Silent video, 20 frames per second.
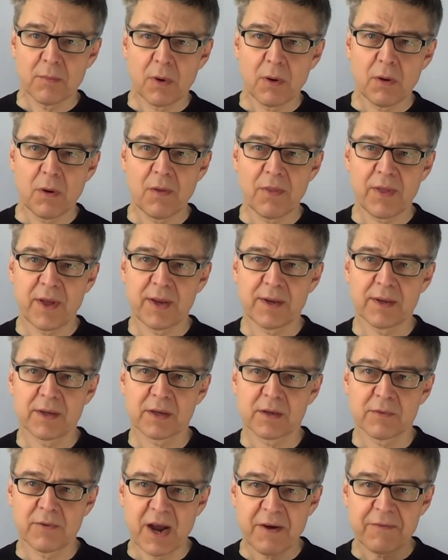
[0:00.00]
more than
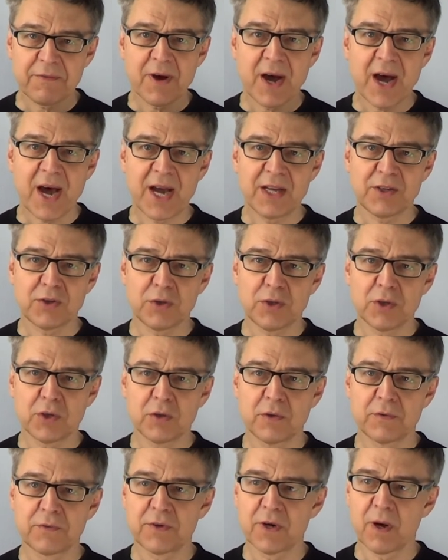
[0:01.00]
graphite you
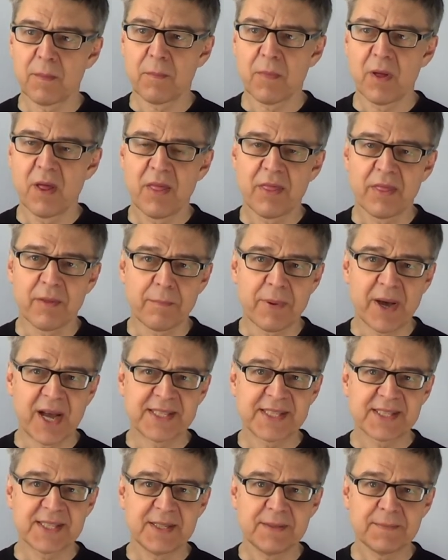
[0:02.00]
know from the
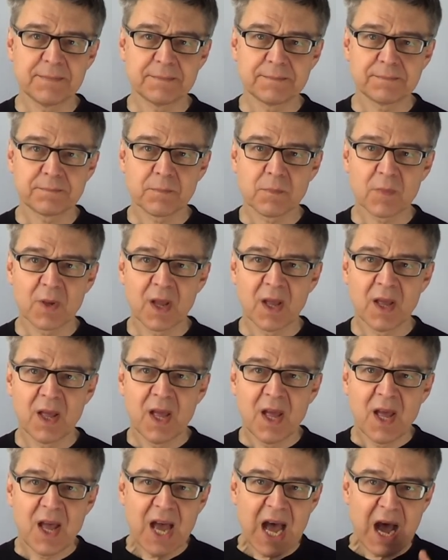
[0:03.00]
pencil.
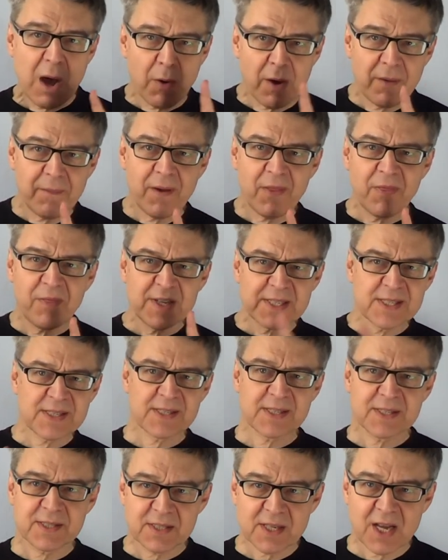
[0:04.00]
However, this
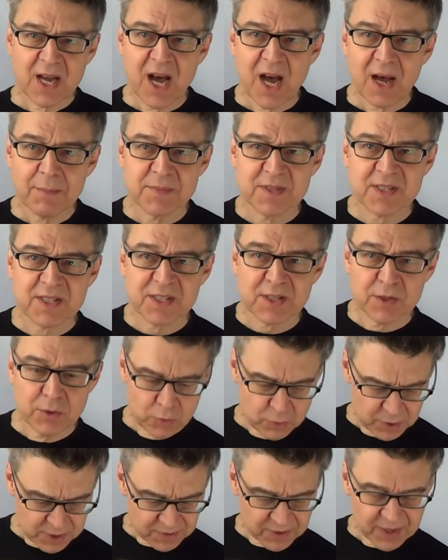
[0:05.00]
carbon
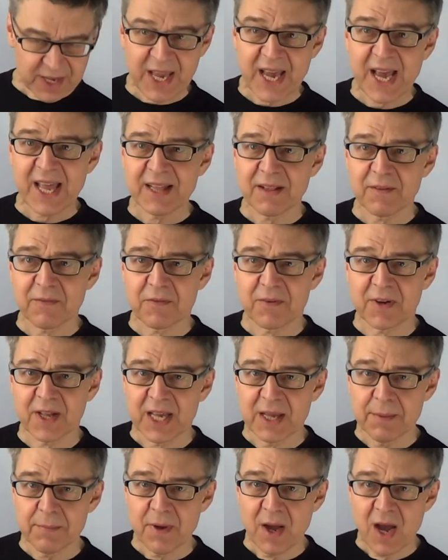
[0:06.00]
soot in the candle
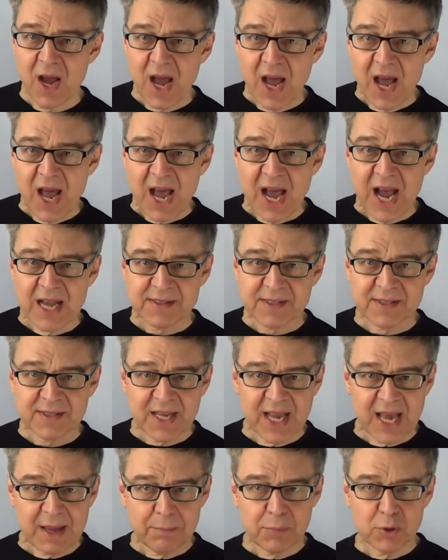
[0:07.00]
flame has a
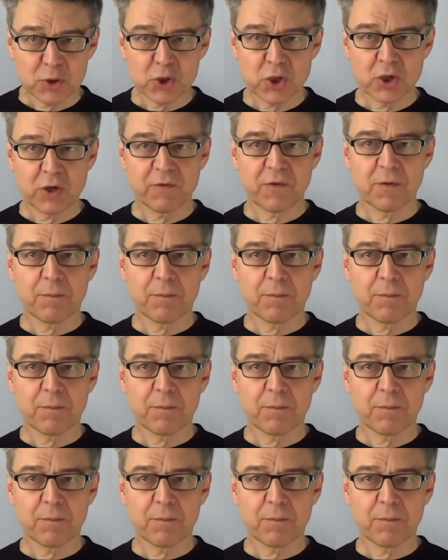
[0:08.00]
temperature of